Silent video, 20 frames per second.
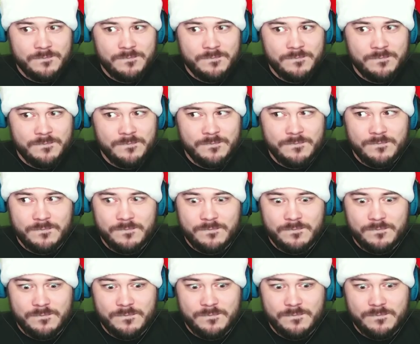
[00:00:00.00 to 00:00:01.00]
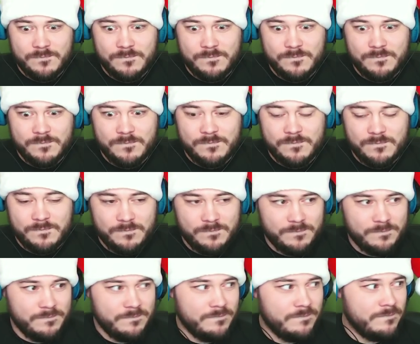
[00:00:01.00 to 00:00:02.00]

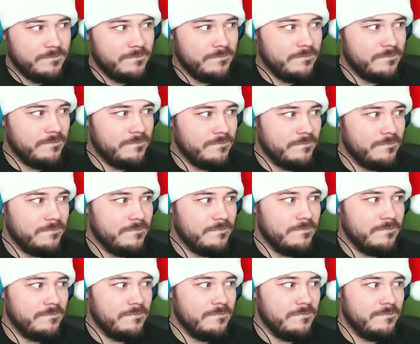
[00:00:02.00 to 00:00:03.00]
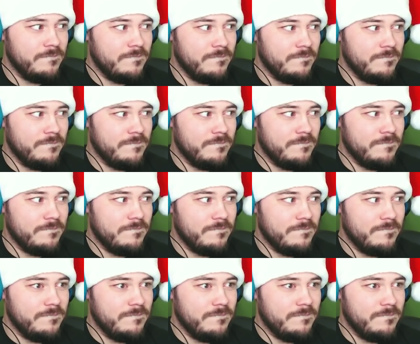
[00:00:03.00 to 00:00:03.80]
Nothing is said.